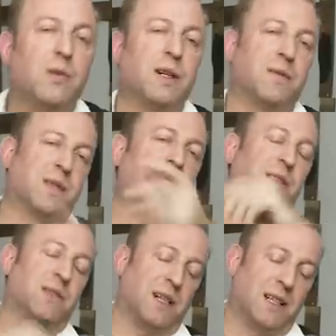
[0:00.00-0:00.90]
Great,
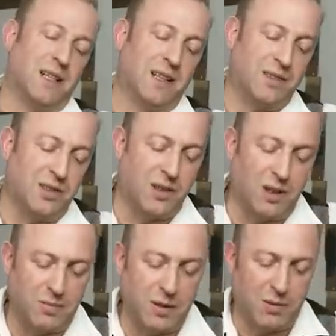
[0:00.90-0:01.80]
thank you. I just
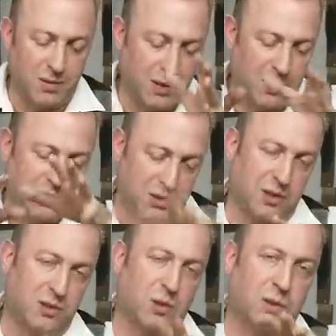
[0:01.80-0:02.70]
thought people, you know,
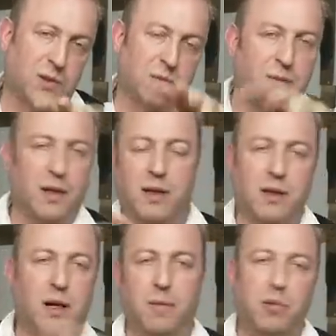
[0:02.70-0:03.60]
just as sort of
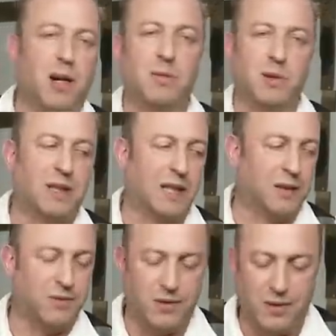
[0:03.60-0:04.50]
a primer
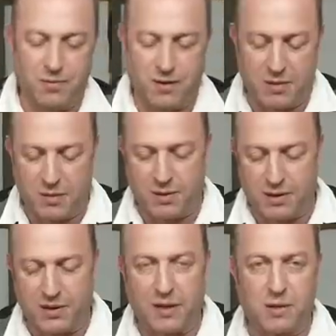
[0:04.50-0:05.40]
again for
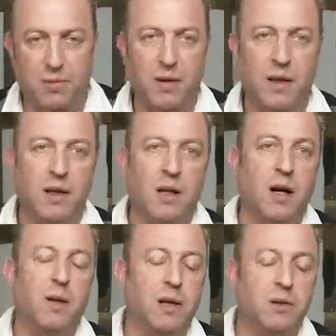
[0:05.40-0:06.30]
people in general.
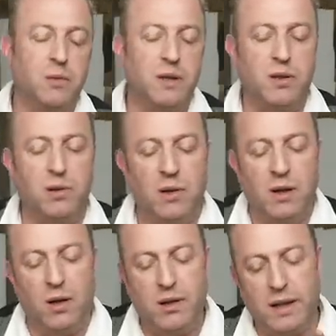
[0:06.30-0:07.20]
But that was really
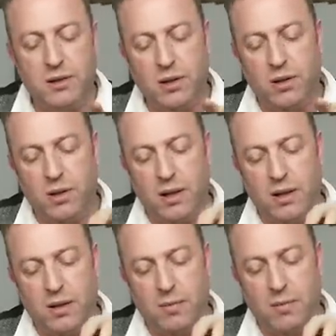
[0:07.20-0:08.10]
cool. Okay,
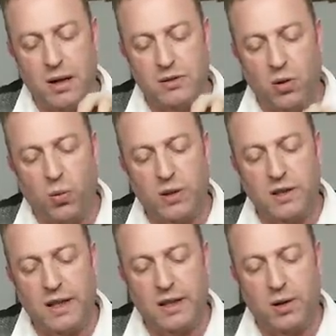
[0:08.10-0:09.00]
so where
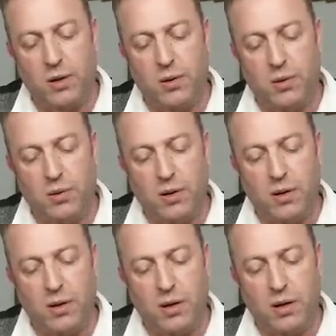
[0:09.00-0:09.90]
did they go?
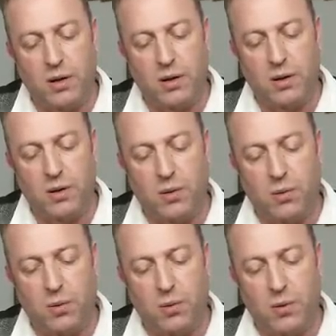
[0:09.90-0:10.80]

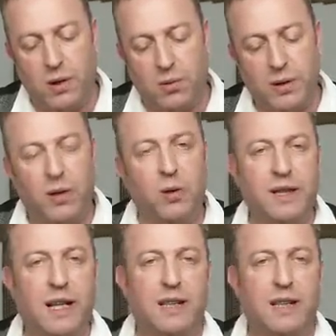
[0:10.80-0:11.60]
Where are we going